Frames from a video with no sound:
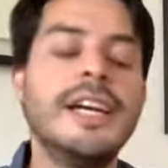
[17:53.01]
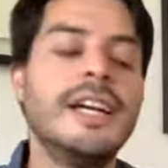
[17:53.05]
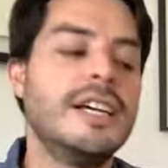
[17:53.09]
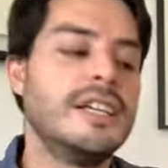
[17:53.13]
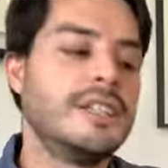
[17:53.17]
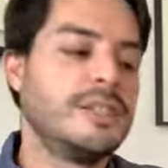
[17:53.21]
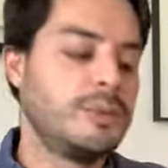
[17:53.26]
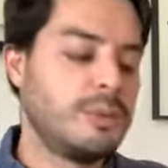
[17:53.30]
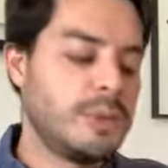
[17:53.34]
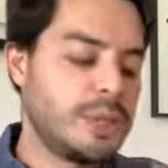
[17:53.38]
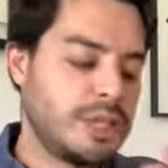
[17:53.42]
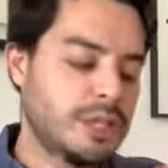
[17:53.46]

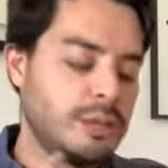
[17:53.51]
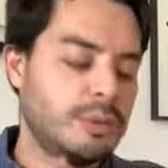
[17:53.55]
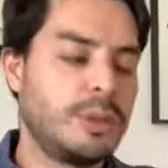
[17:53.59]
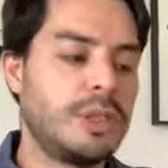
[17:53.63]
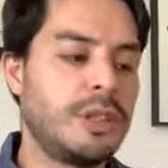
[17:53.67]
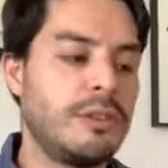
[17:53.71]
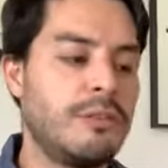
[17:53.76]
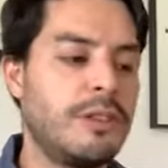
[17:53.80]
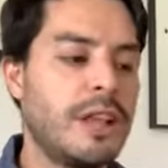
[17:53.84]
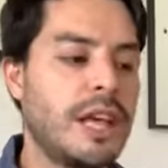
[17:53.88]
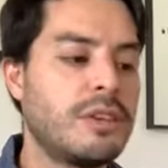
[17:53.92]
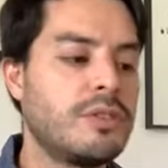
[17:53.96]
so we just
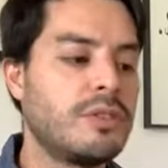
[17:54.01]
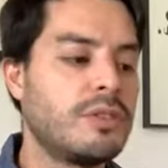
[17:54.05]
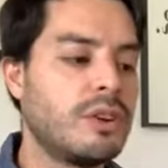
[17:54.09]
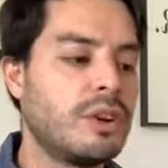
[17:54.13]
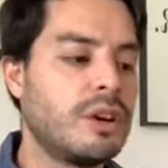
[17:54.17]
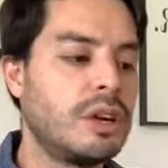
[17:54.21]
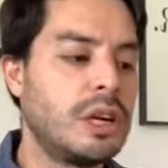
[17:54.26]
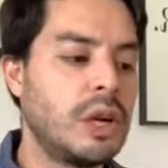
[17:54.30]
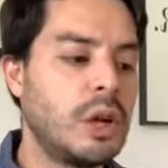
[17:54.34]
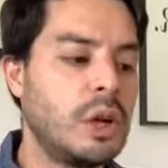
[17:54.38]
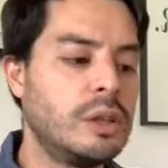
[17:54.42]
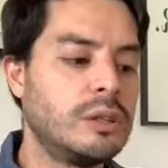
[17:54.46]
want the flavor.
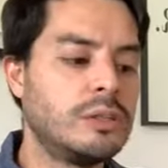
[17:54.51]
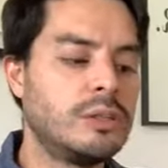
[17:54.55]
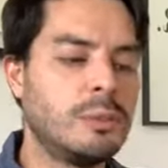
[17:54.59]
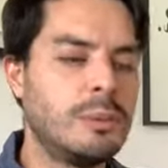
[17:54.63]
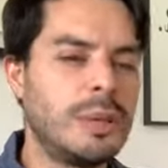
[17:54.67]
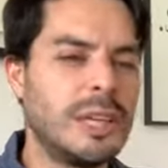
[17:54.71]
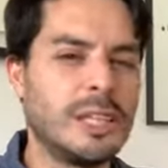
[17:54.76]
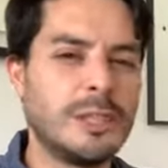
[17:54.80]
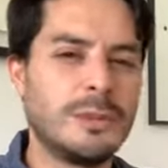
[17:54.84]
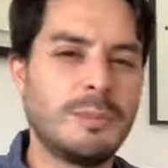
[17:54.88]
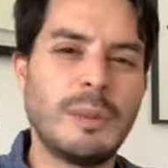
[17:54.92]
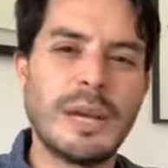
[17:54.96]
And also
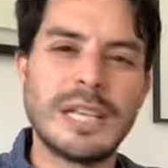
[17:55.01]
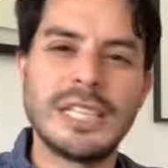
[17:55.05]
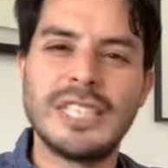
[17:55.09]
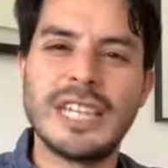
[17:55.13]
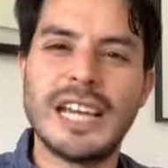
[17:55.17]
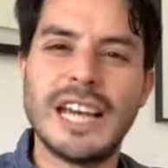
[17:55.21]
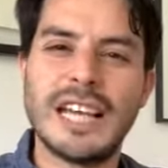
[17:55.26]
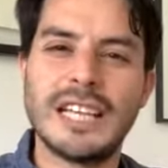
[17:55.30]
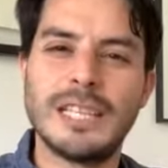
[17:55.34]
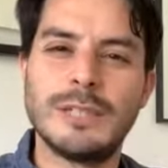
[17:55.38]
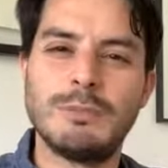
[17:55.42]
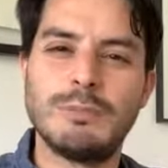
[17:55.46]
because
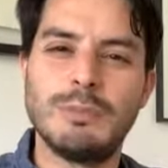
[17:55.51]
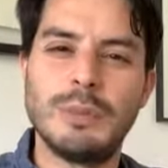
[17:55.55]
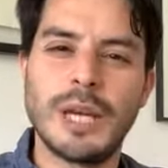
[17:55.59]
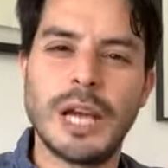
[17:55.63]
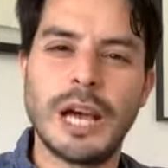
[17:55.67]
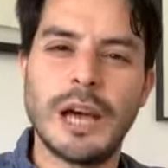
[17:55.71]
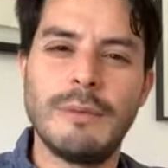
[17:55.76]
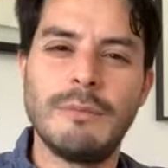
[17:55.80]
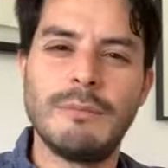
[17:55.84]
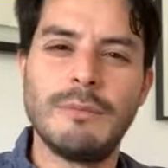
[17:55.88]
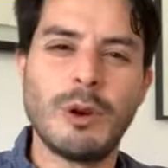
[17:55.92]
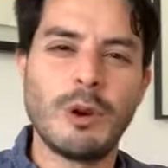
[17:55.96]
matcha has
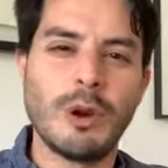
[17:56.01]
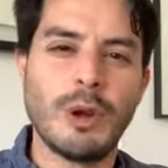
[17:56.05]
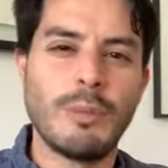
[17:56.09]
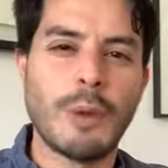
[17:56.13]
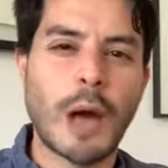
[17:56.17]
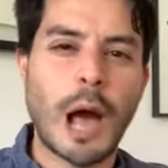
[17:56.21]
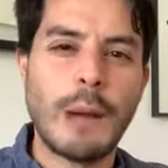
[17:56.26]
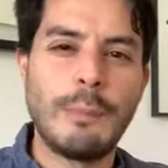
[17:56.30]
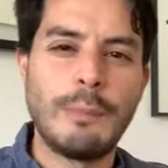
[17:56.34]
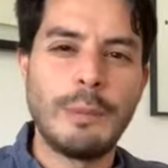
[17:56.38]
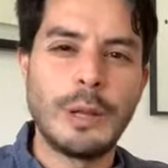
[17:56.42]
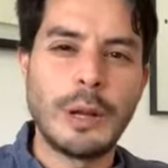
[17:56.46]
become very
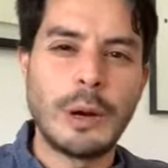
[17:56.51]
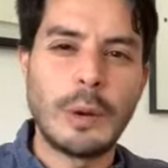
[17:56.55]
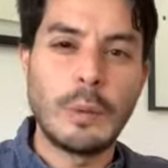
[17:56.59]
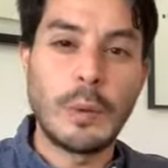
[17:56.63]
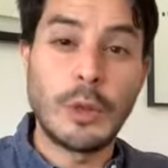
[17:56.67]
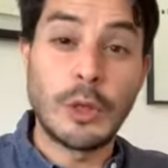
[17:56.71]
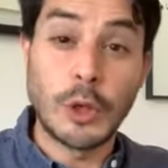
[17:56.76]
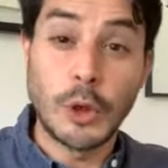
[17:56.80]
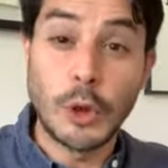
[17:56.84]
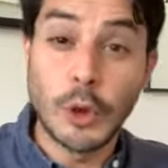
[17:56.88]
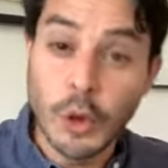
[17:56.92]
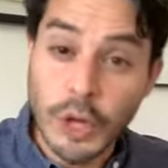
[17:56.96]
popular
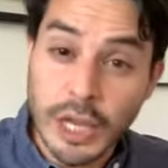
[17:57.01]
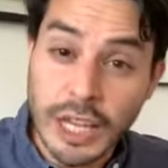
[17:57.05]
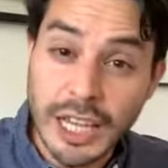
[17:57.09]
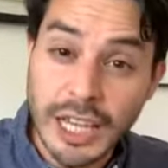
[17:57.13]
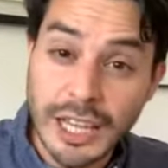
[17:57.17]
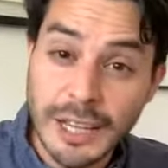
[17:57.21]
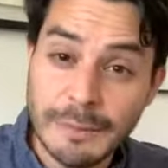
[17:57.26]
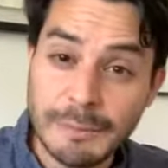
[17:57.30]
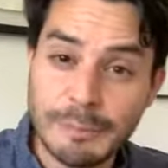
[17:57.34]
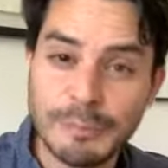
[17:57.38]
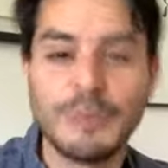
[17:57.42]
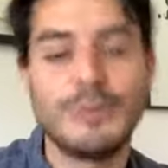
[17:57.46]
with
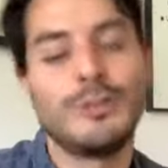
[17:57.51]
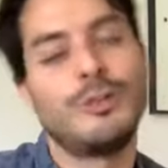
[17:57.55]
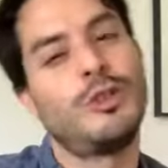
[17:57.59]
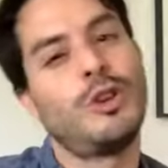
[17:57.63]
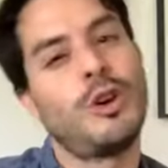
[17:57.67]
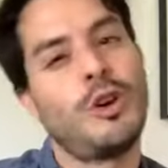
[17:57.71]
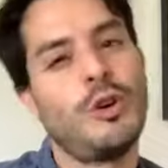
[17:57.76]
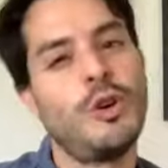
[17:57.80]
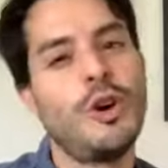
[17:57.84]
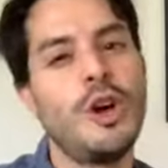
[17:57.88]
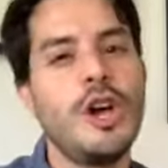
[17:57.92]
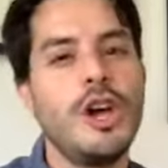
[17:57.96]
cooking.
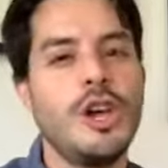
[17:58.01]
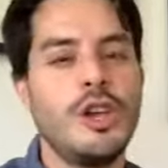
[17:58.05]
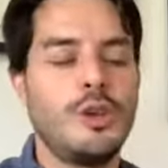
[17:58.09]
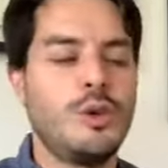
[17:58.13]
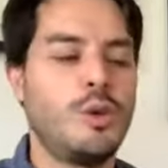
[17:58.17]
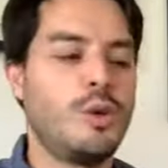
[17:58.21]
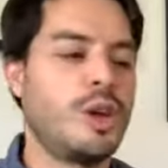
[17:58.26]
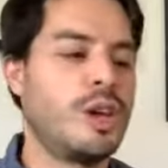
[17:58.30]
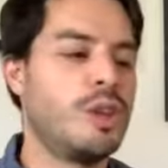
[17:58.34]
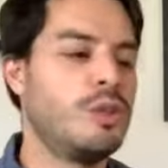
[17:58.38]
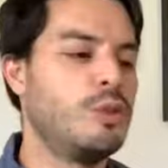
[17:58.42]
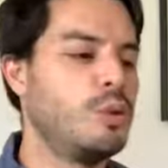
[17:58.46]
So
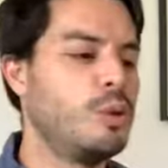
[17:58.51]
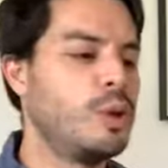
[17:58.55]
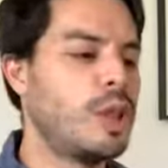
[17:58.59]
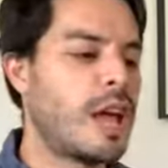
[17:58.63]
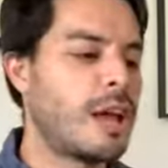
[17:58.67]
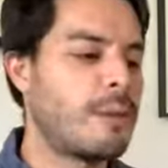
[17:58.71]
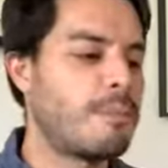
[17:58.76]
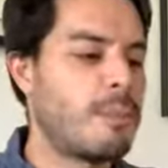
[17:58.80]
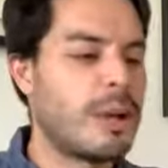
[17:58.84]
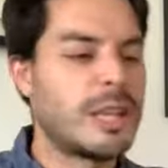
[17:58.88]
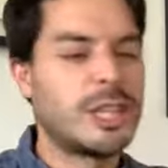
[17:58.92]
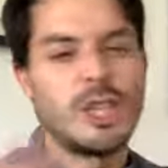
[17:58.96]
you can do
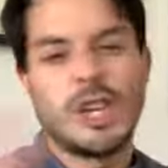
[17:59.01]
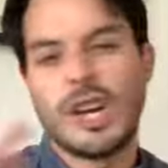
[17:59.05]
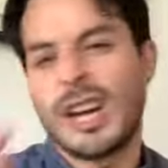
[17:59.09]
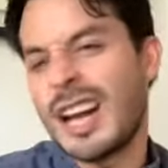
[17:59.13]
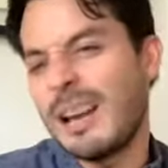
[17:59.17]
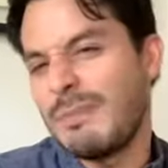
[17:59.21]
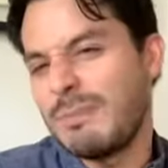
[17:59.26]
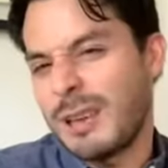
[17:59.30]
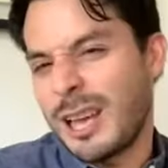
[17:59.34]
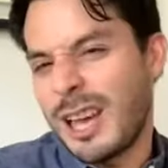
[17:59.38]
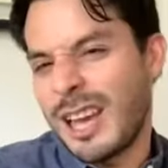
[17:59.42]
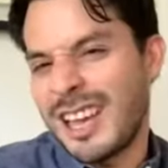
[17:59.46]
like matcha
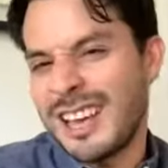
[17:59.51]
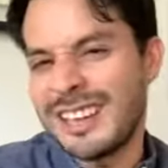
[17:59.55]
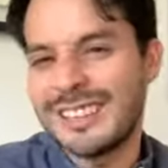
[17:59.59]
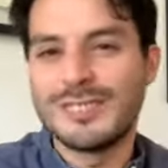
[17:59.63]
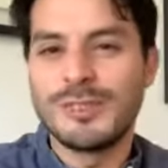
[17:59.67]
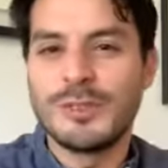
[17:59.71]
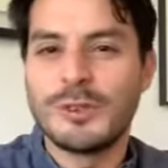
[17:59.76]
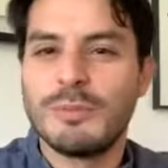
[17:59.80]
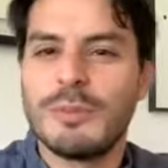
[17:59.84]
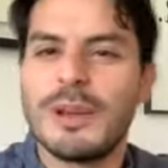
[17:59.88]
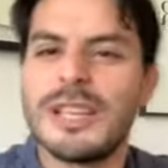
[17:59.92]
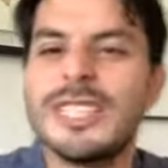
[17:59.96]
cupcakes
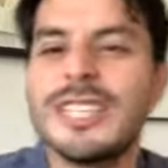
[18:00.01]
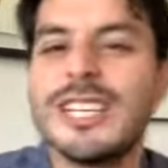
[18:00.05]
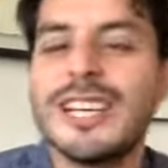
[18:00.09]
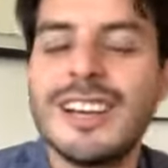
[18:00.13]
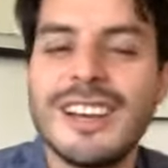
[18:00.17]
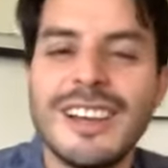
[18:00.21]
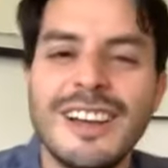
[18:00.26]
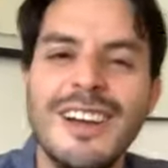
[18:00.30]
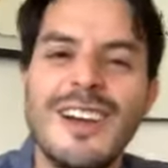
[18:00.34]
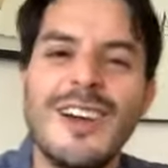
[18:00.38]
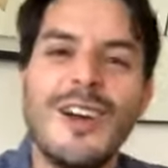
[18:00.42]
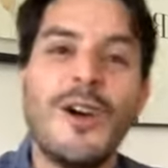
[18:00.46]
or
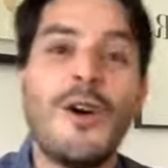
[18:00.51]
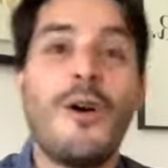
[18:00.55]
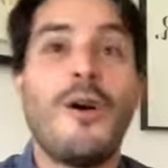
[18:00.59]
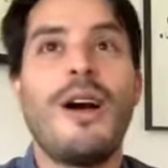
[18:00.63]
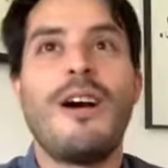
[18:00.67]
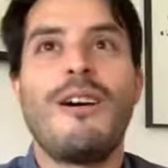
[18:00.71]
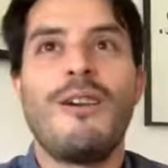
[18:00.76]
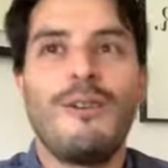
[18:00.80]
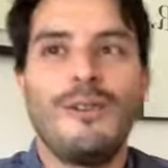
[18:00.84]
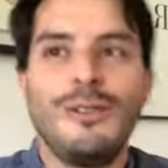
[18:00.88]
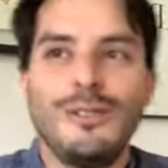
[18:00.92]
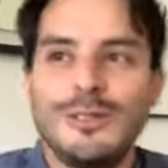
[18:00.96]
matcha,
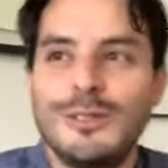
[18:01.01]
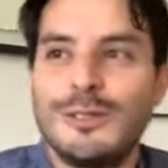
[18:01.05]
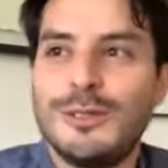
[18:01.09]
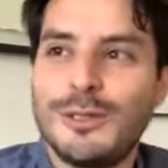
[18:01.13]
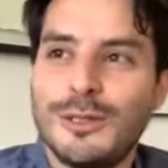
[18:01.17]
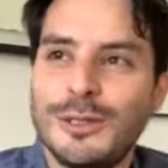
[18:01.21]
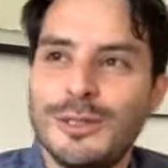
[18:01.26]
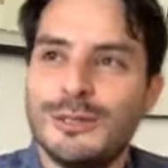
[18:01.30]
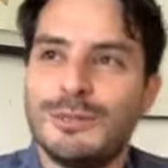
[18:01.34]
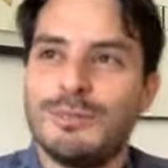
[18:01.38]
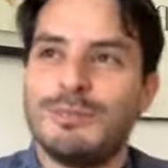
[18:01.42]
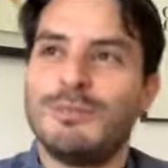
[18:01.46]

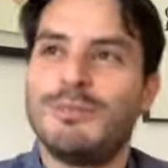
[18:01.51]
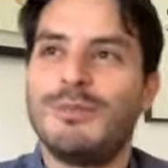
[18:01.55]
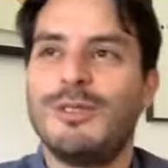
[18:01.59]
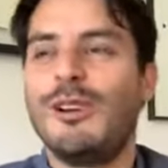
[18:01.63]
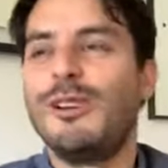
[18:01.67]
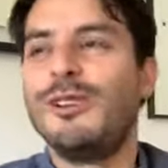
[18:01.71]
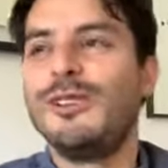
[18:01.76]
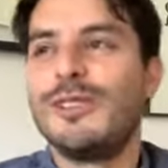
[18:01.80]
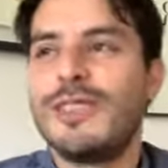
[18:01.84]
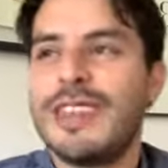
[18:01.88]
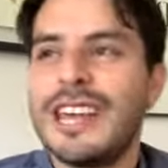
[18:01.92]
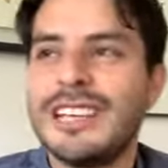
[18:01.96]

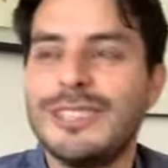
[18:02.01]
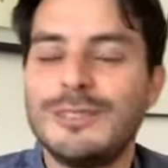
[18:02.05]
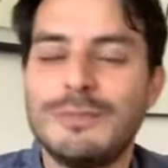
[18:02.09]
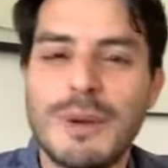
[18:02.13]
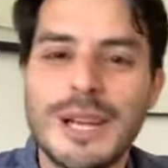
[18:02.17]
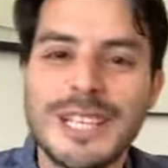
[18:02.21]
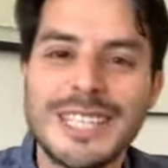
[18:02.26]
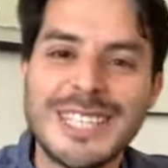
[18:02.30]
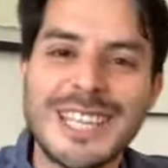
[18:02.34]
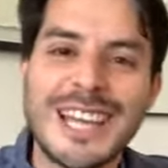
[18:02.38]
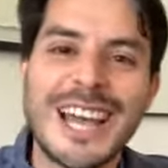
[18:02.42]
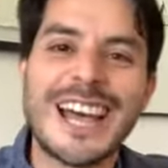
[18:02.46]
all things
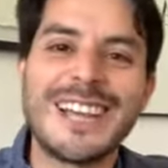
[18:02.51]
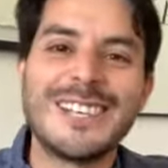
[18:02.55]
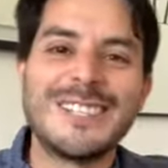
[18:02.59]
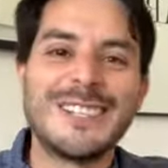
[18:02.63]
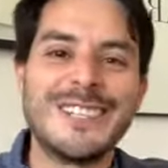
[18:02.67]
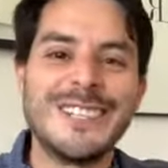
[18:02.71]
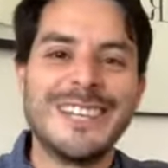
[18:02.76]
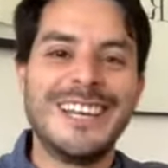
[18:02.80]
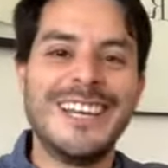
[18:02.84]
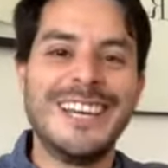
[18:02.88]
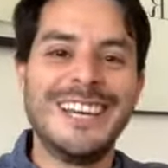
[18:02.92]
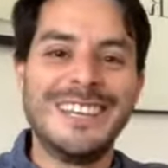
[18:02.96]
matcha
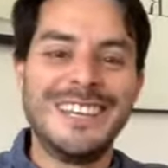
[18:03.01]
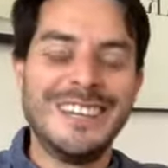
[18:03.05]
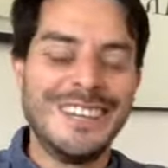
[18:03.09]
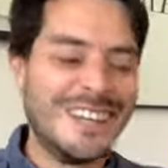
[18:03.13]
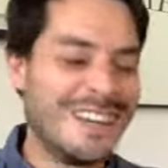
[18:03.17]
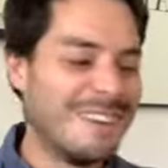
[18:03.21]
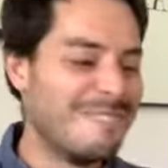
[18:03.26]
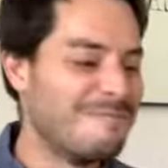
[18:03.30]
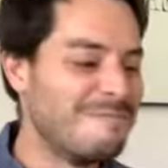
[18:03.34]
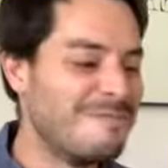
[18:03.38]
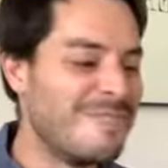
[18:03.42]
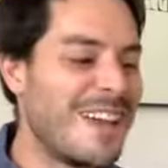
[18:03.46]
actually. You
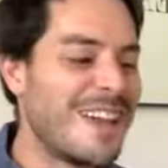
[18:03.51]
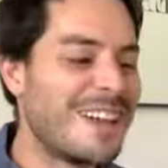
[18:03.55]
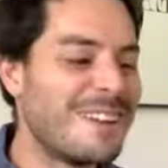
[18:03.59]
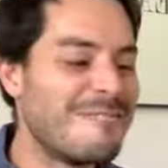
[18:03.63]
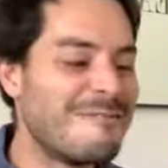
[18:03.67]
can bake